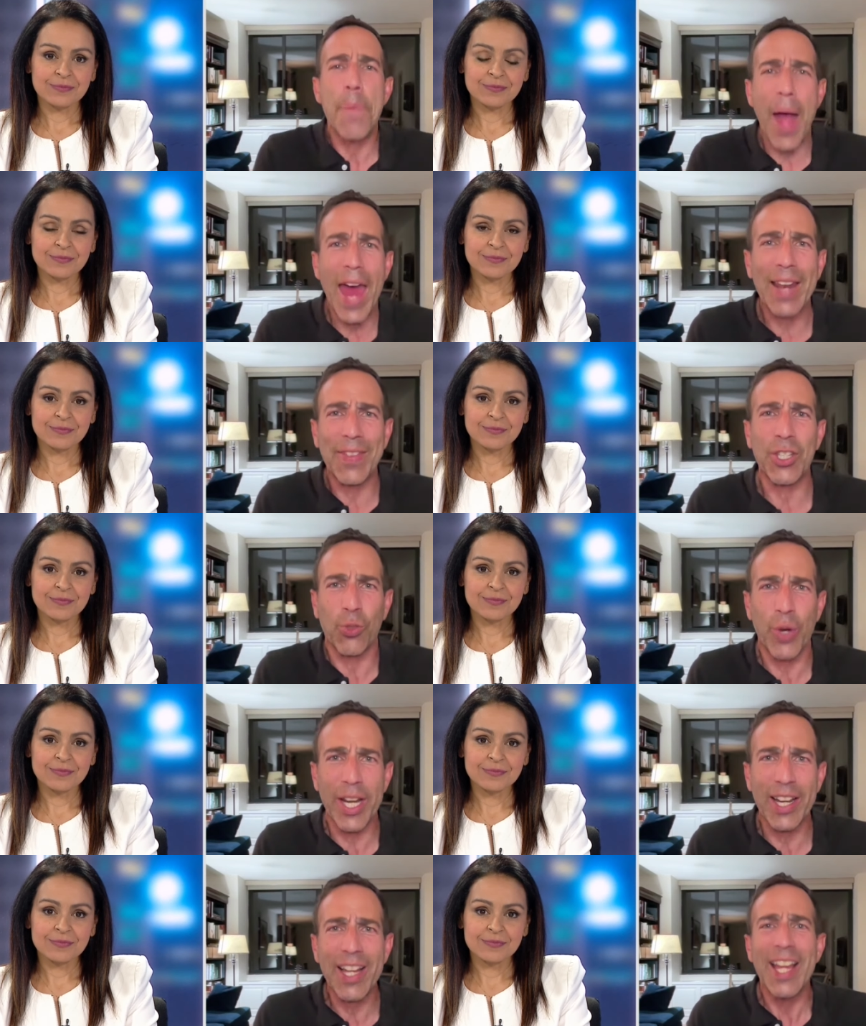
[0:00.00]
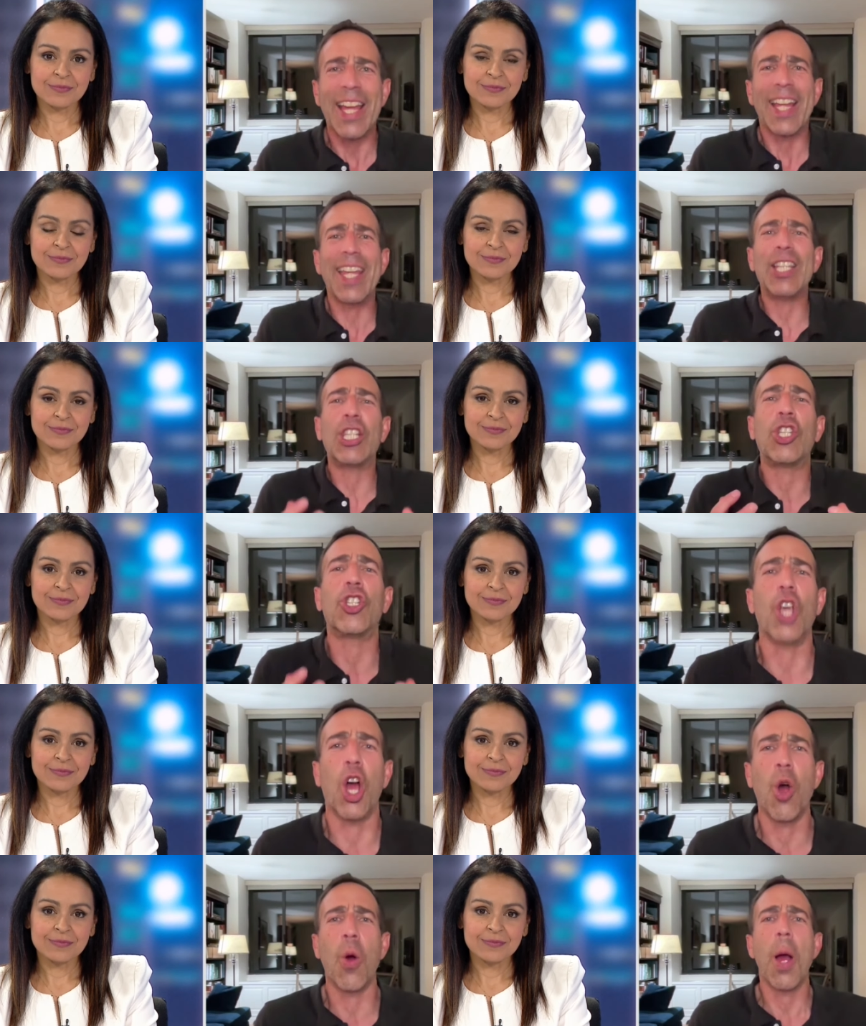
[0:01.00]
Speaker 1: bad at this, Rita. He's
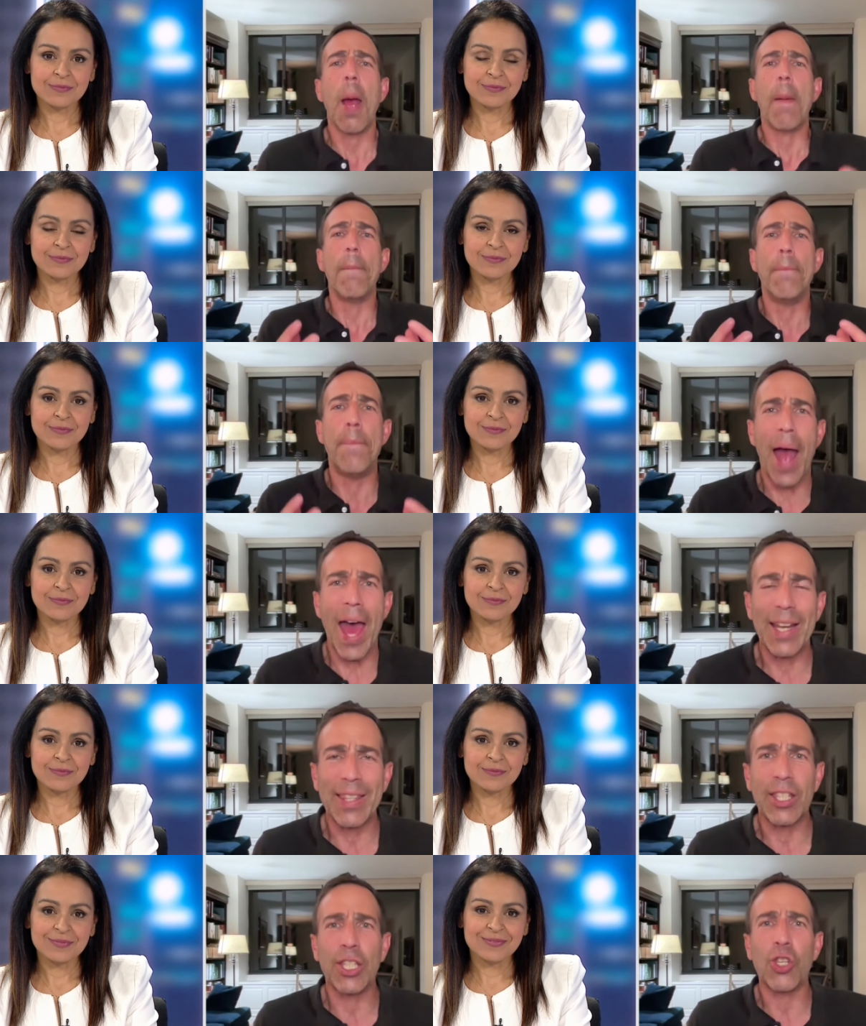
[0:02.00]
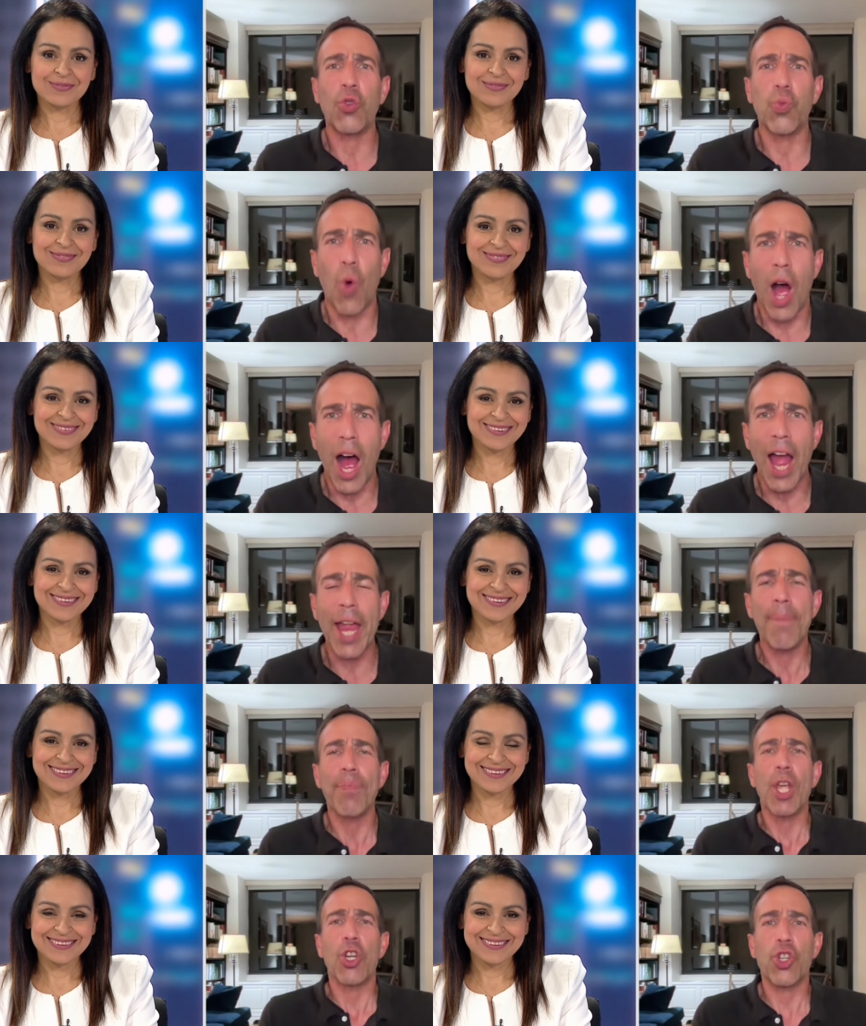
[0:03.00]
so bad at this. This is why
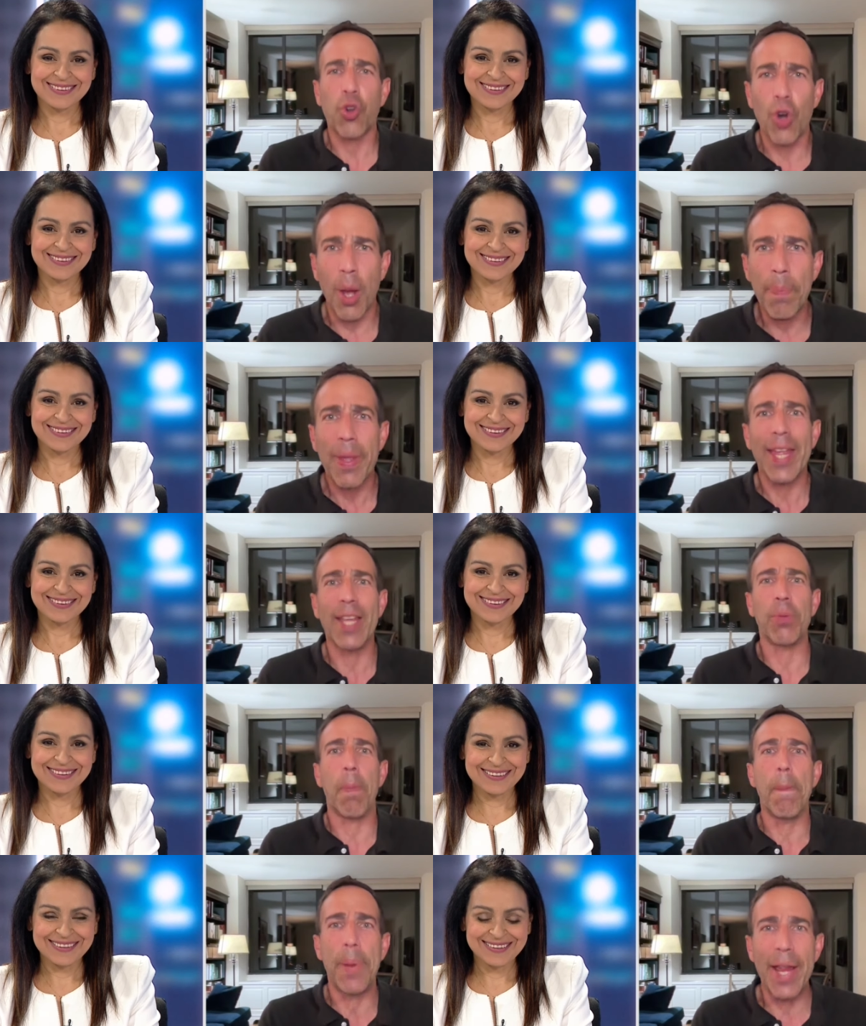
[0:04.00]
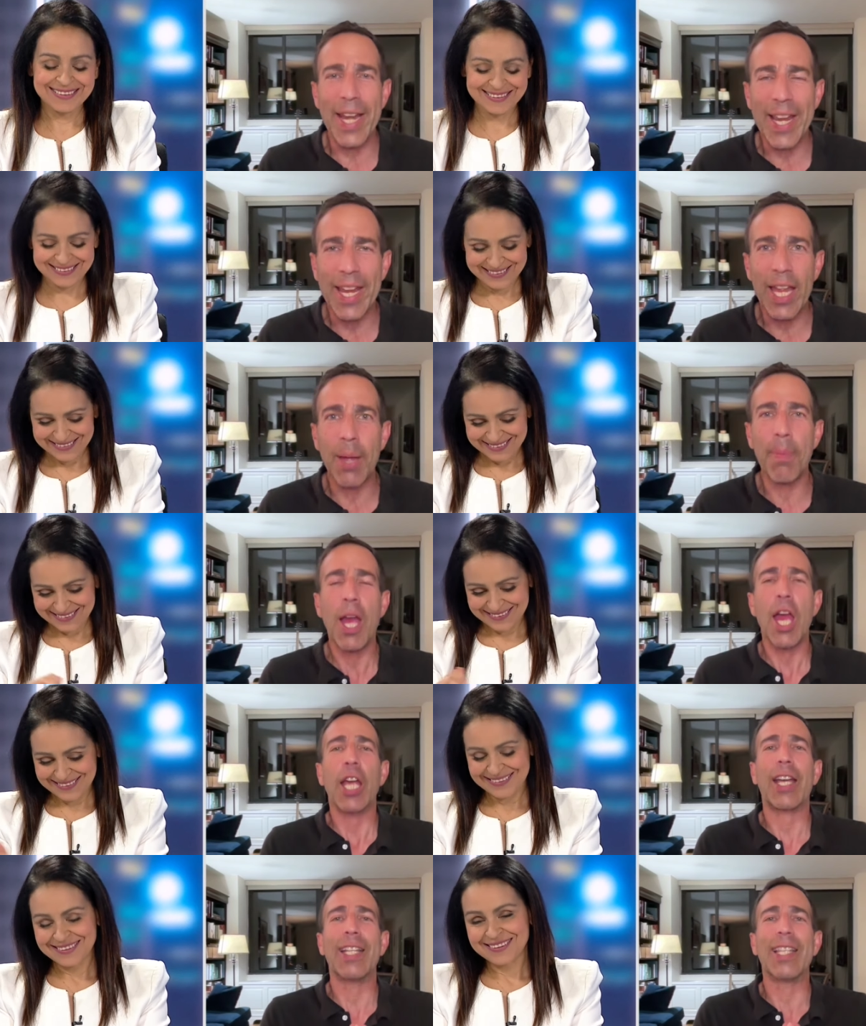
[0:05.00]
Trump is beating him
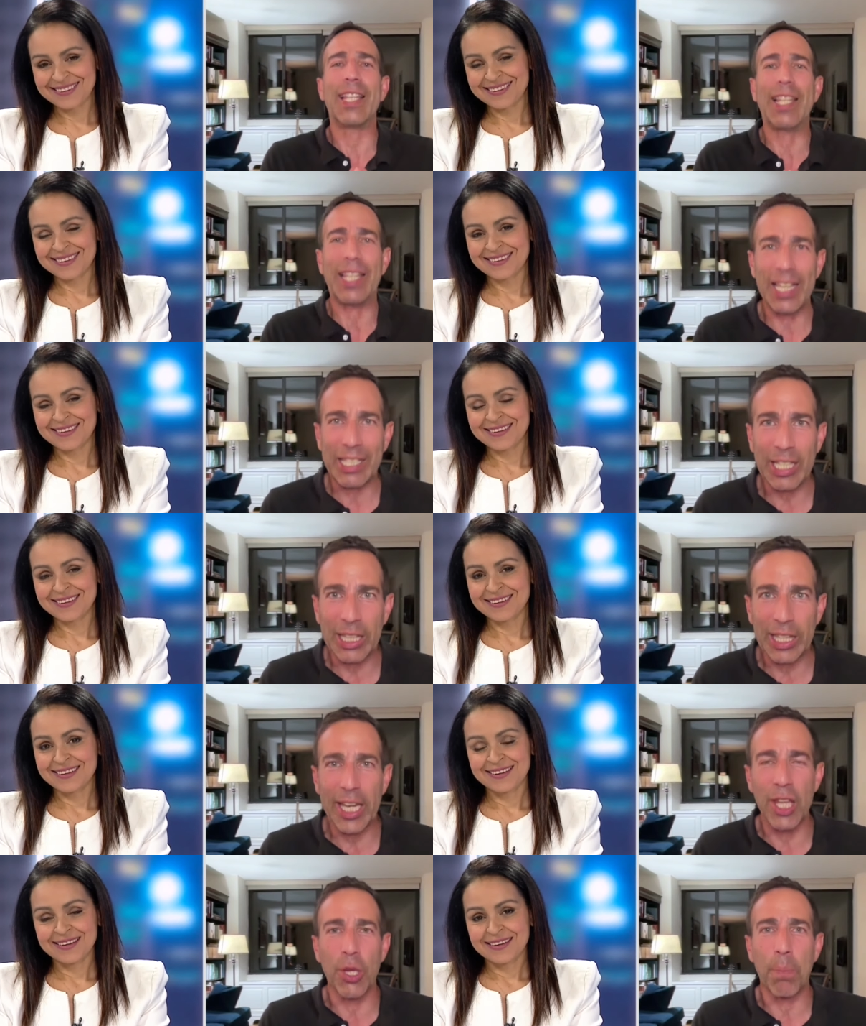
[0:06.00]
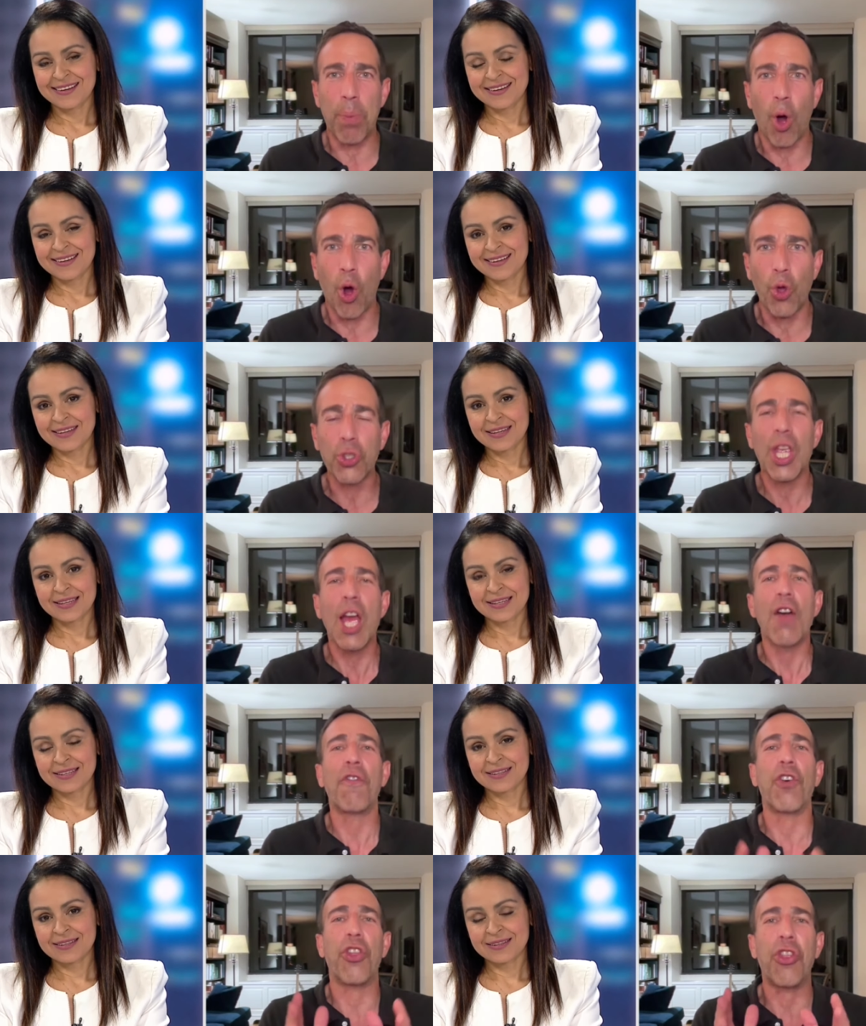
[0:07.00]
consistently in the polls
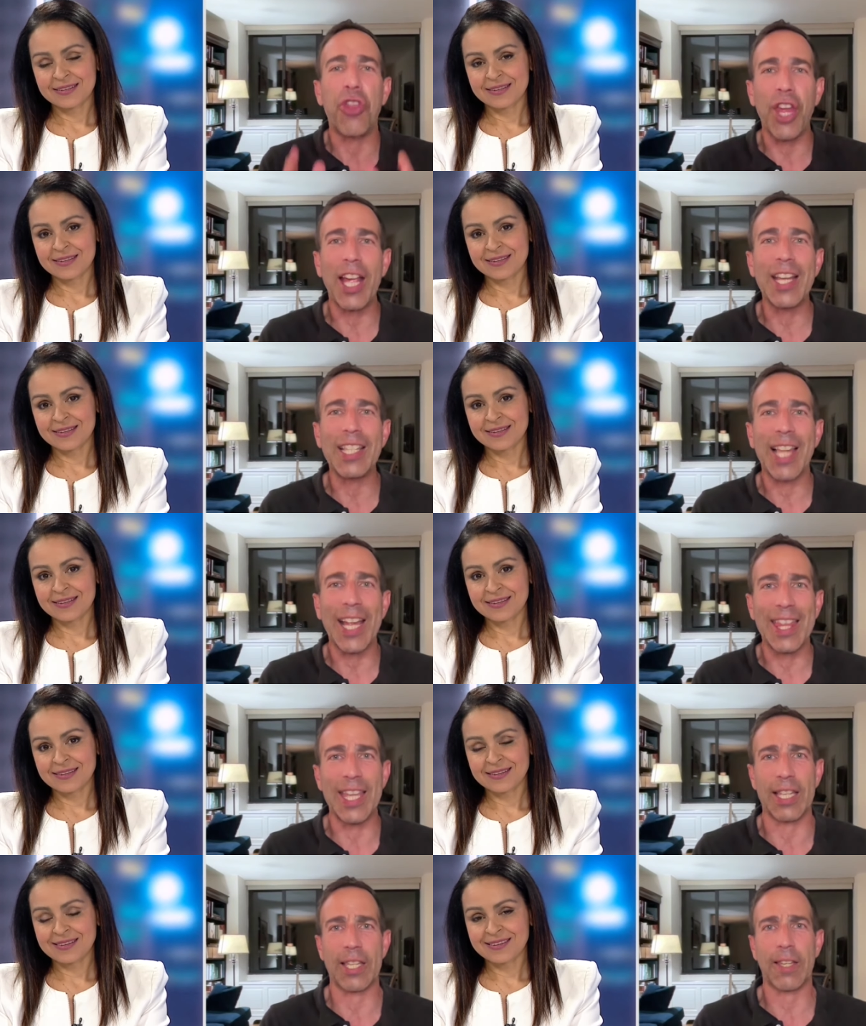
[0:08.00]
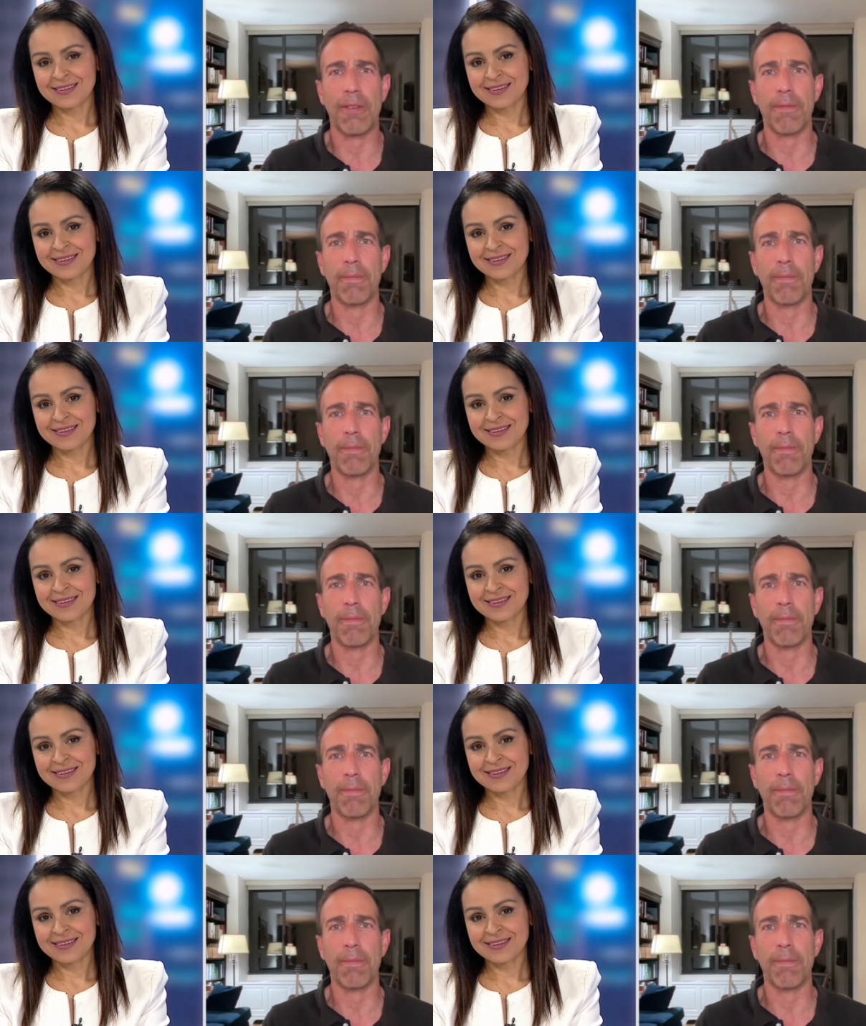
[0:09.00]
for things like this.